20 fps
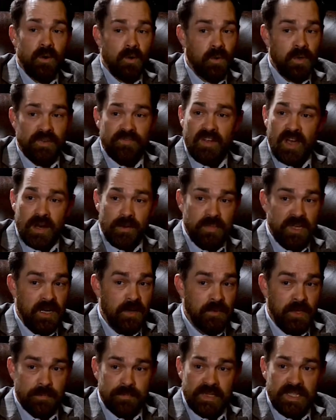we've got to be
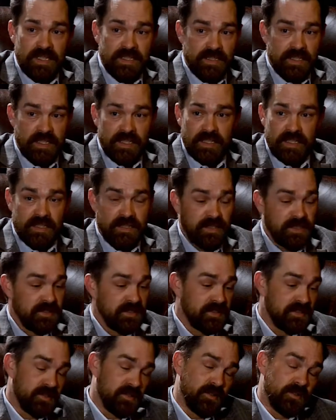able to PT
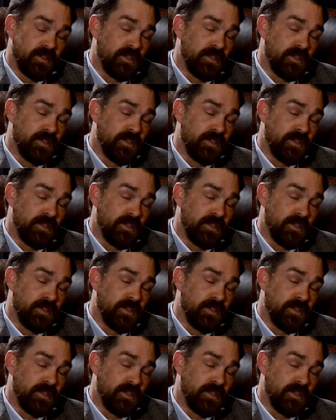because,